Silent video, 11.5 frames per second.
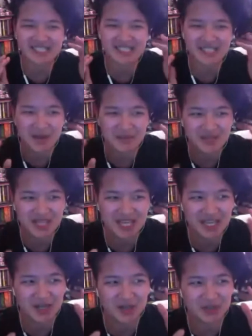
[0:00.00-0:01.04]
find
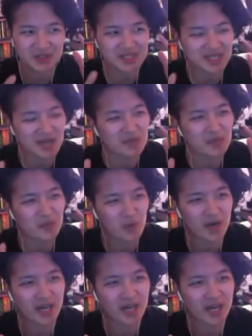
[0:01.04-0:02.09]
something or
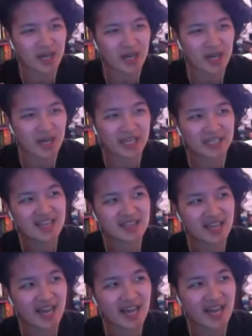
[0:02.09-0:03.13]
someone
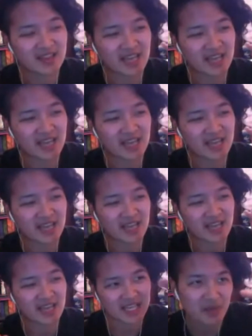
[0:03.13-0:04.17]
that
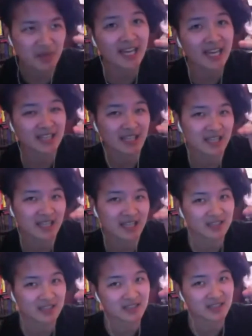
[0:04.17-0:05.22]
they can get
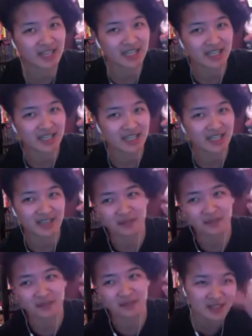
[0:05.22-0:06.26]
behind and that they
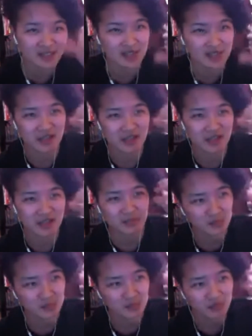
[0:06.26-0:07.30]
can feel
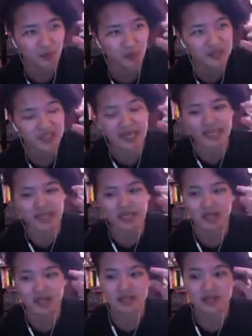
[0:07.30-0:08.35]
connected to and they can
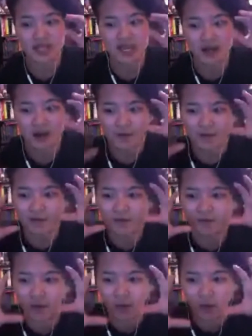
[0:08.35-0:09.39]
root for, like,
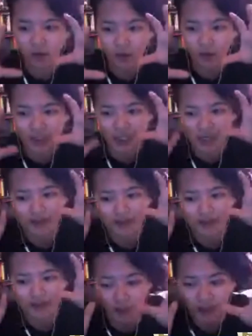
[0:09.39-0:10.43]
they are
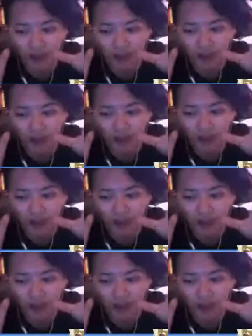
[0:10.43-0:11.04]
full